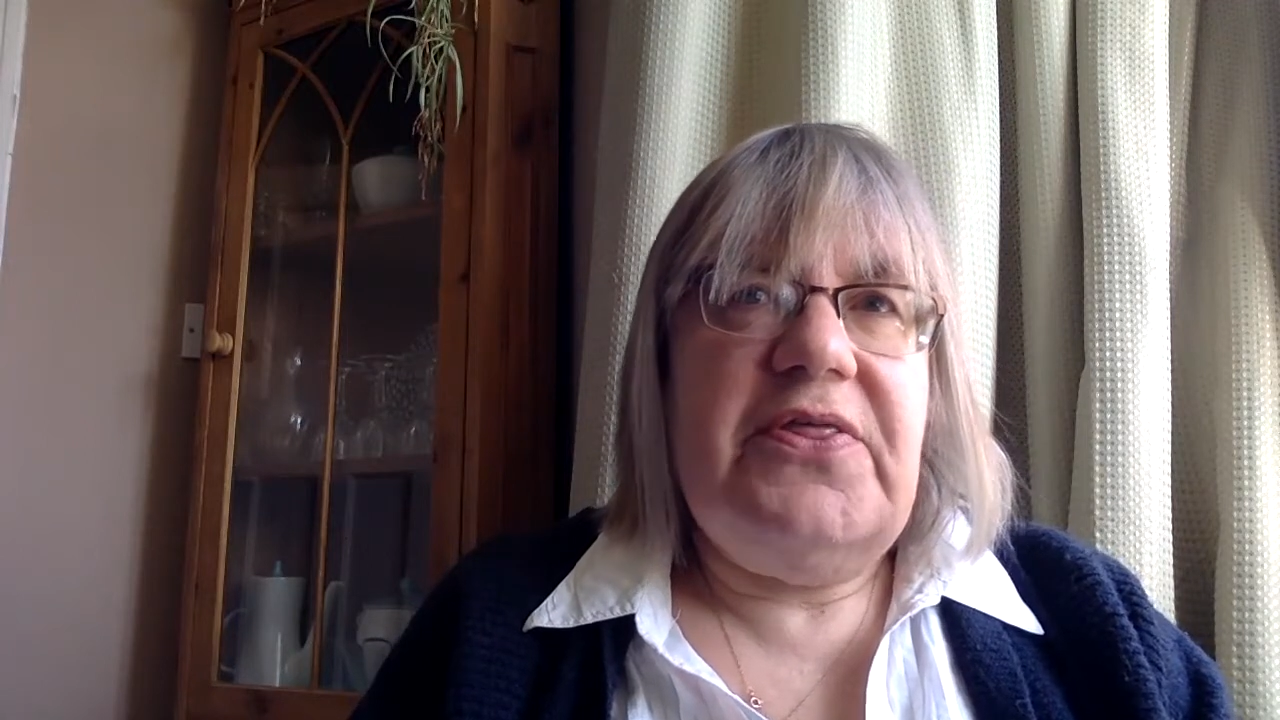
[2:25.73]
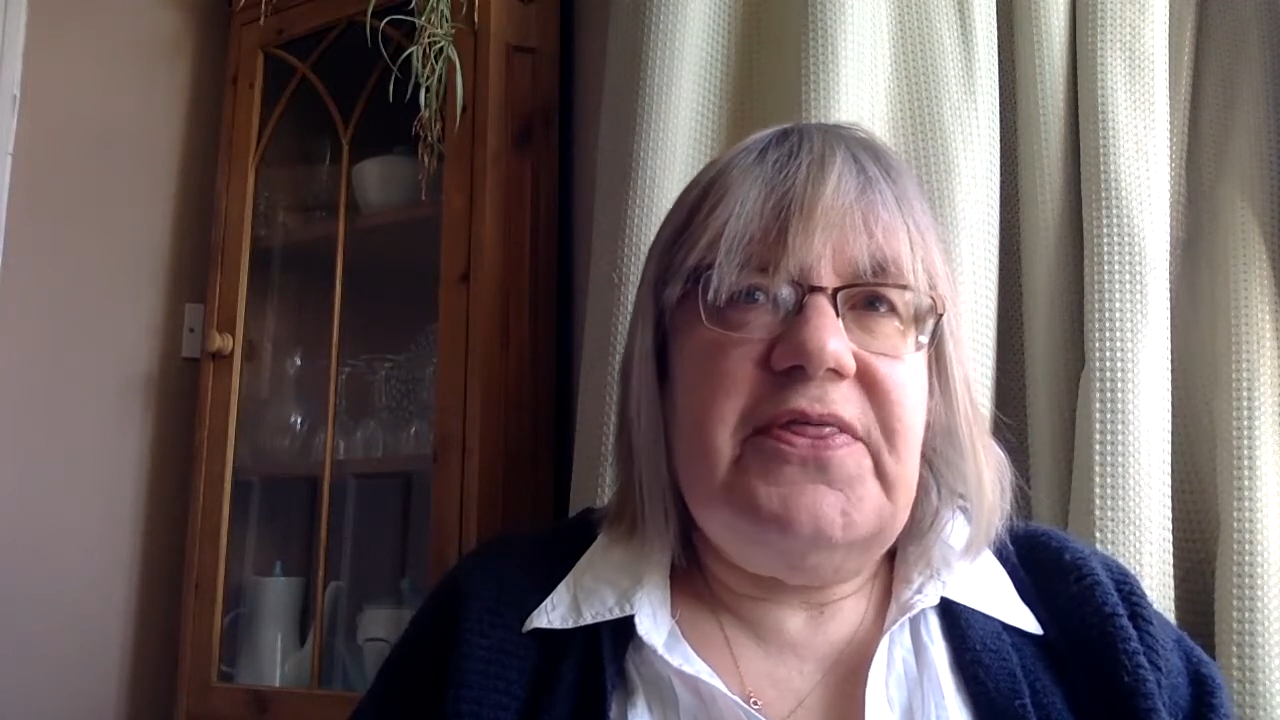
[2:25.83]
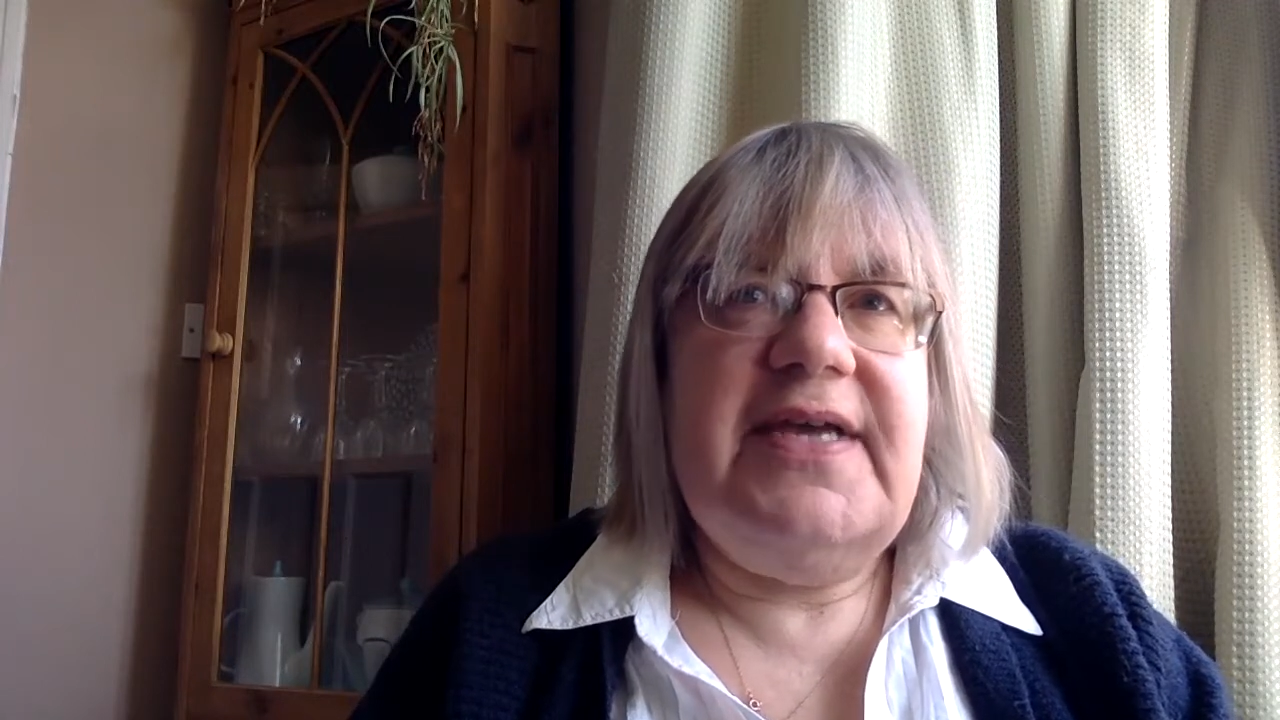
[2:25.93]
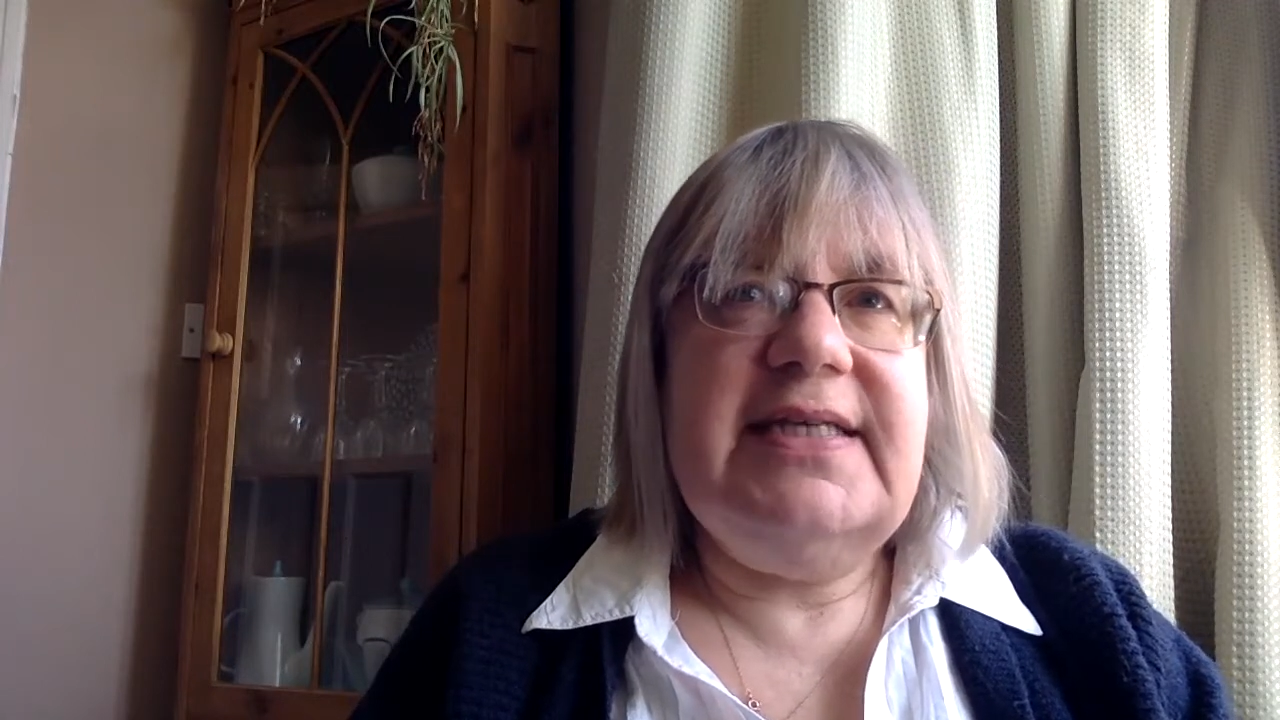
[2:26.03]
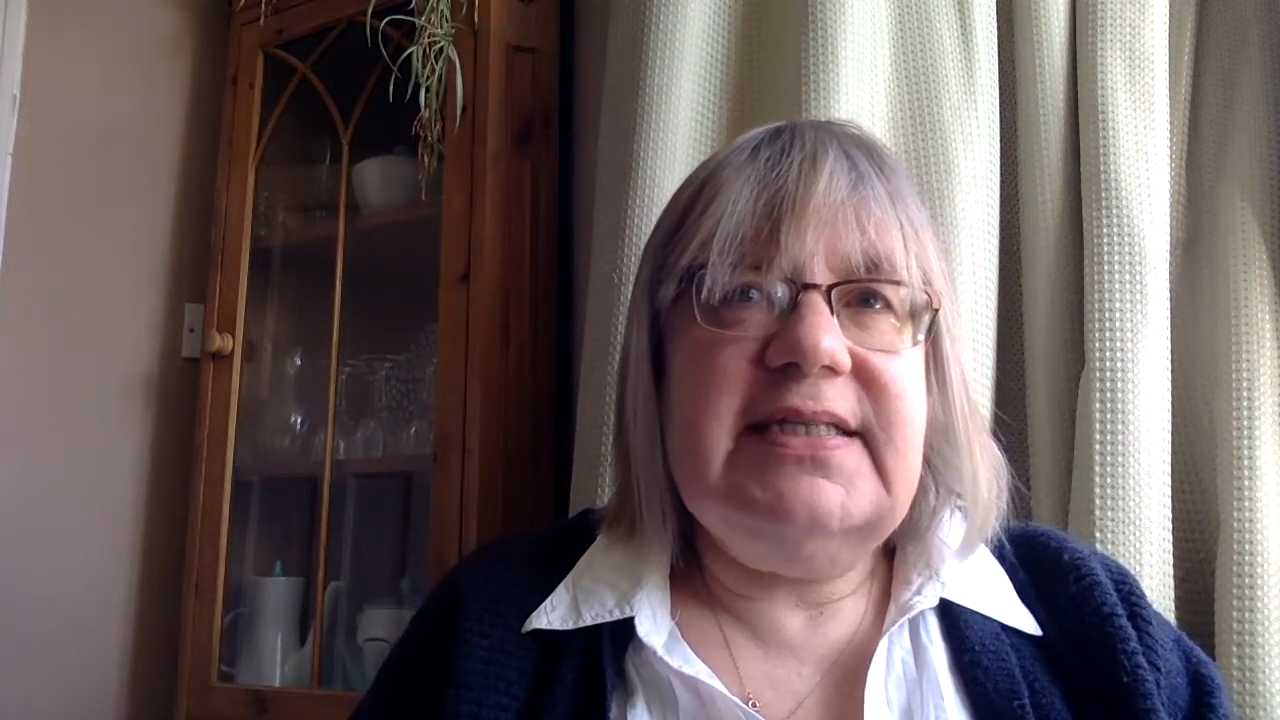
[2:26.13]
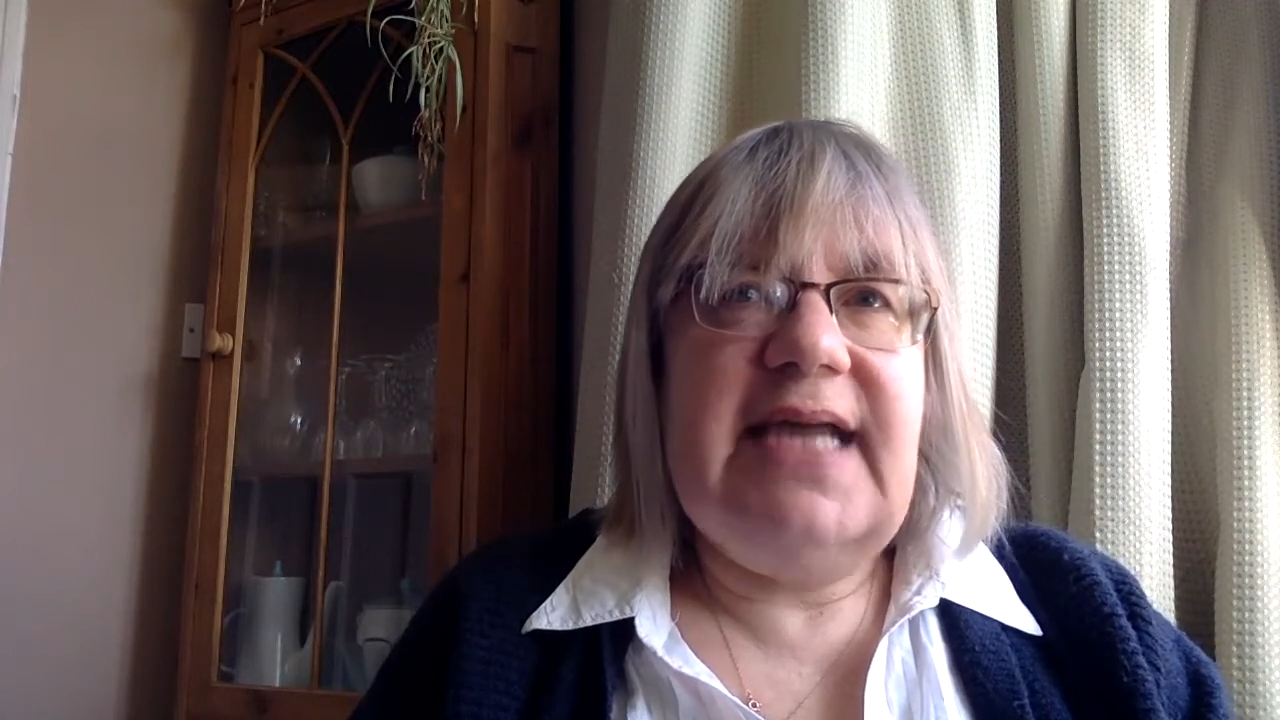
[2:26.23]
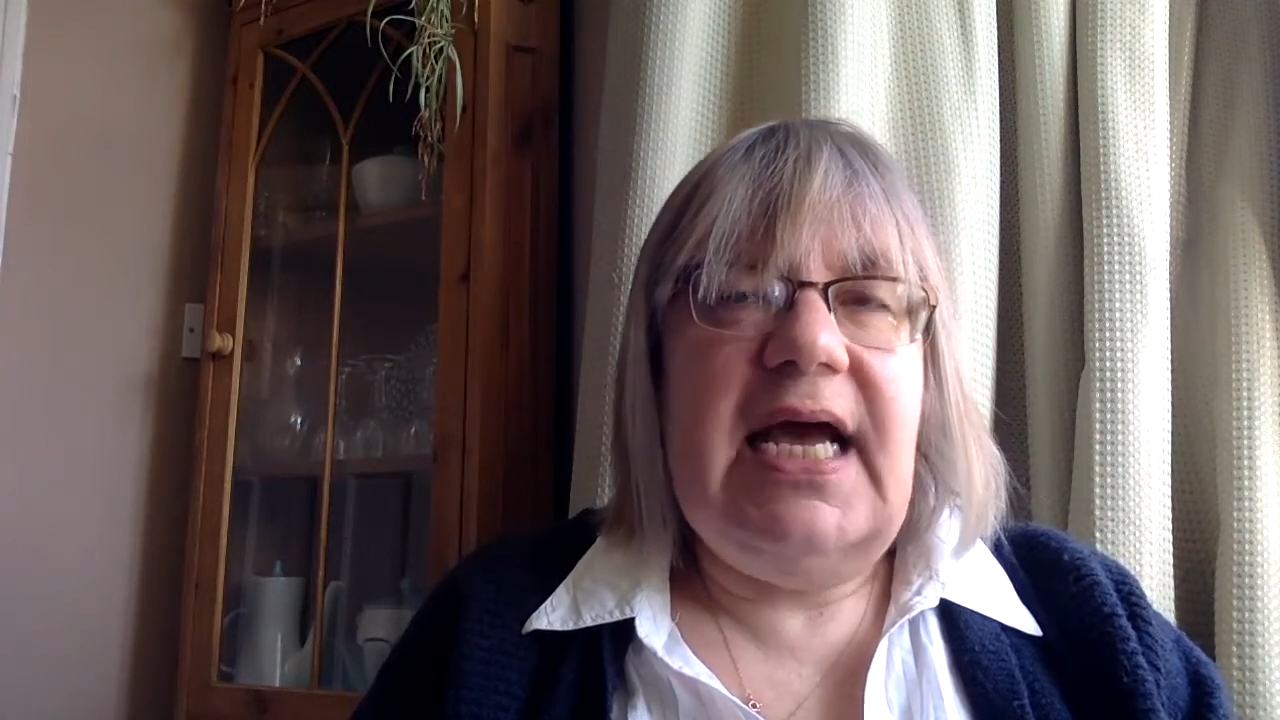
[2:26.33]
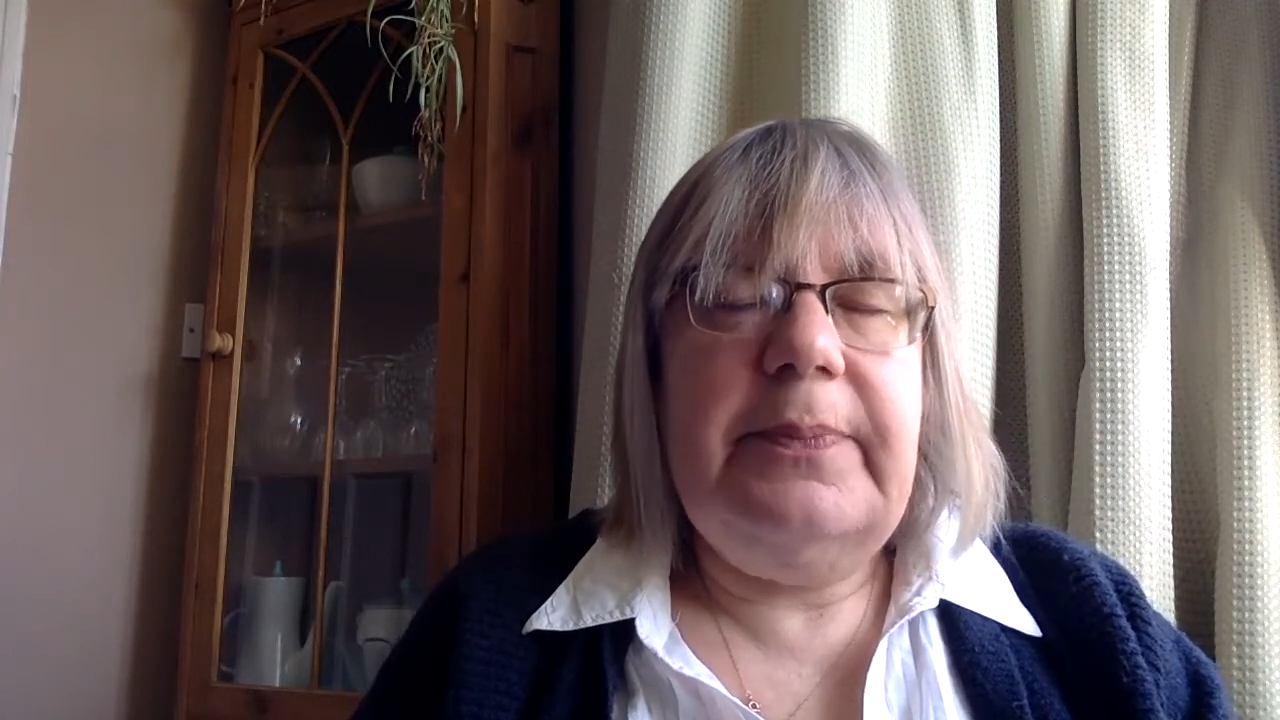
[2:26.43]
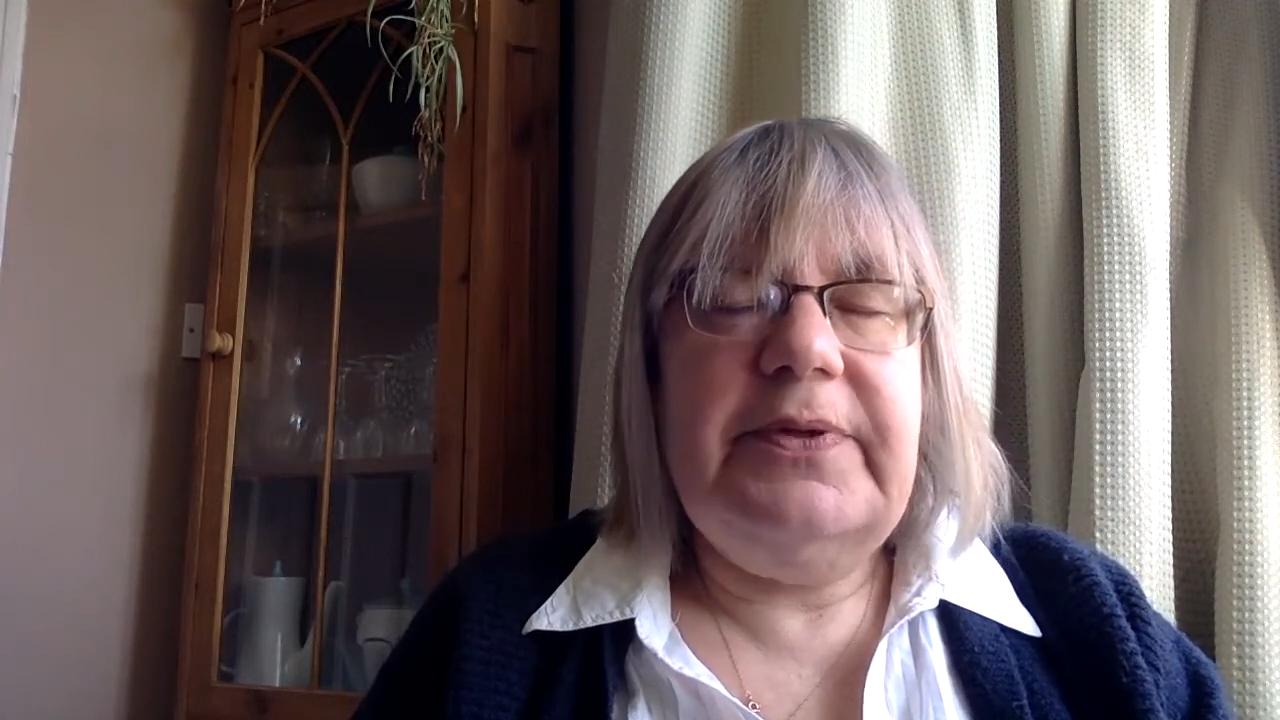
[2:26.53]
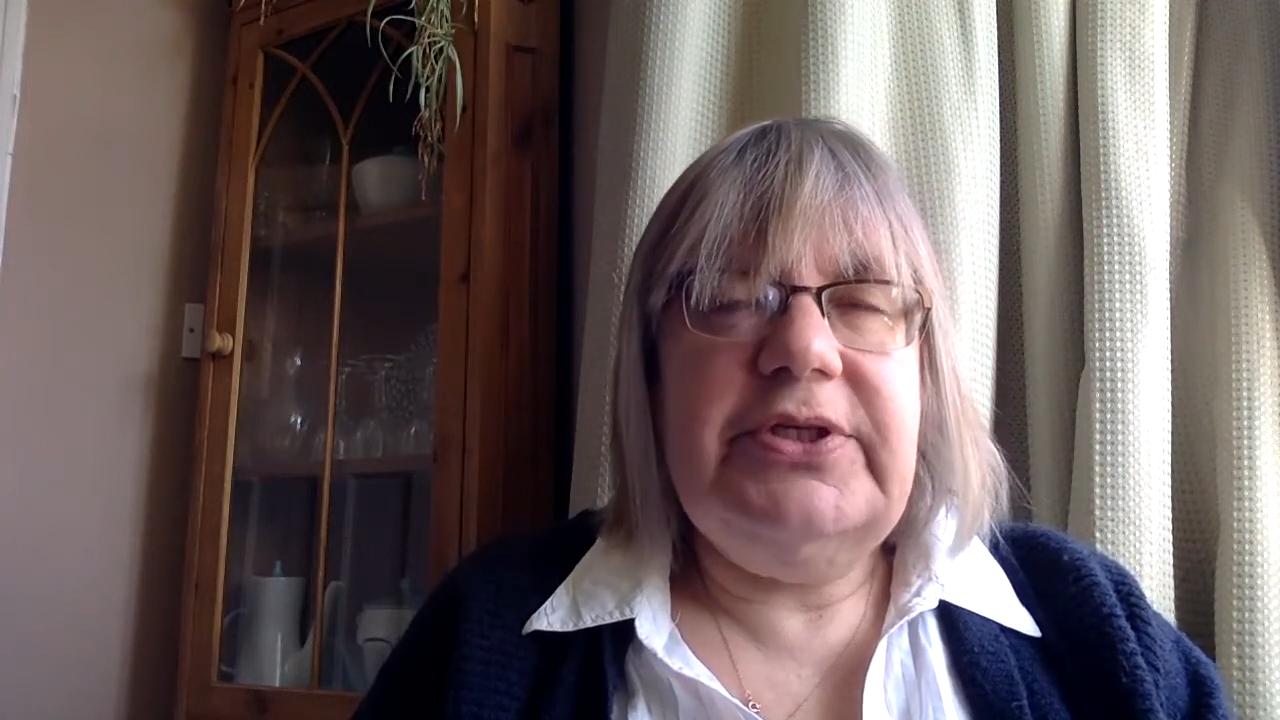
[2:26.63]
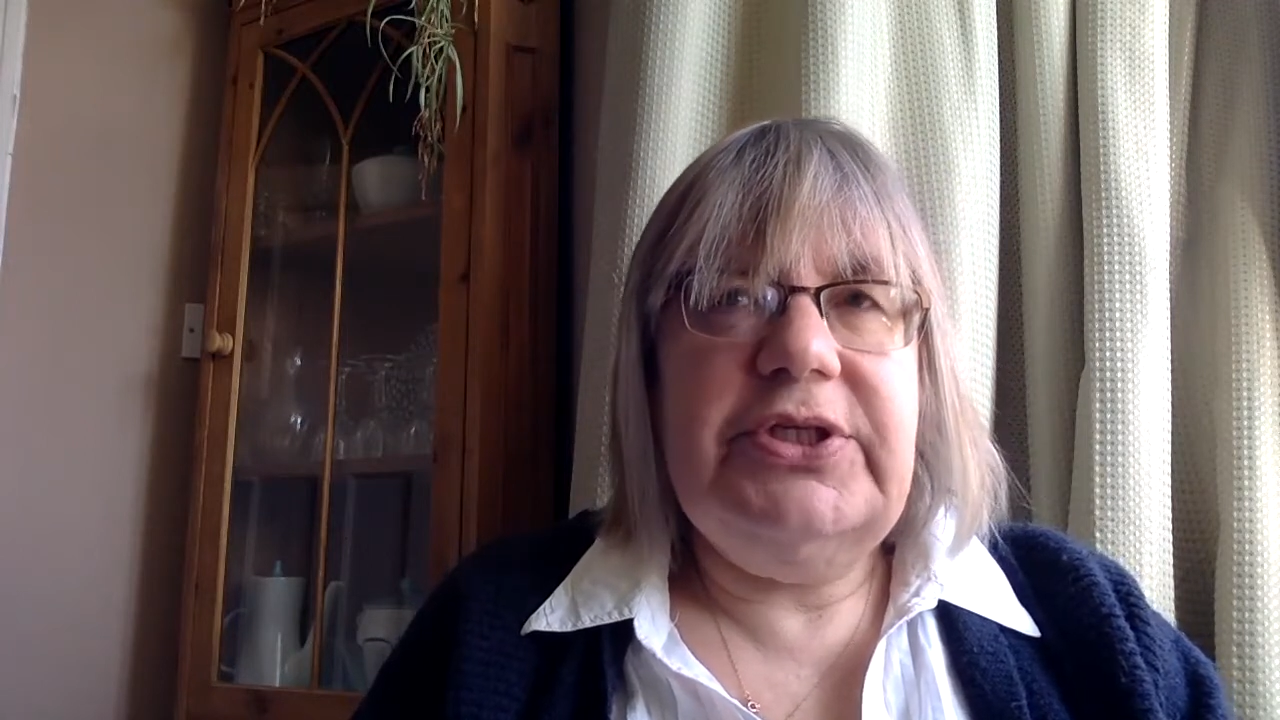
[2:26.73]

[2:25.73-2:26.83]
things that happen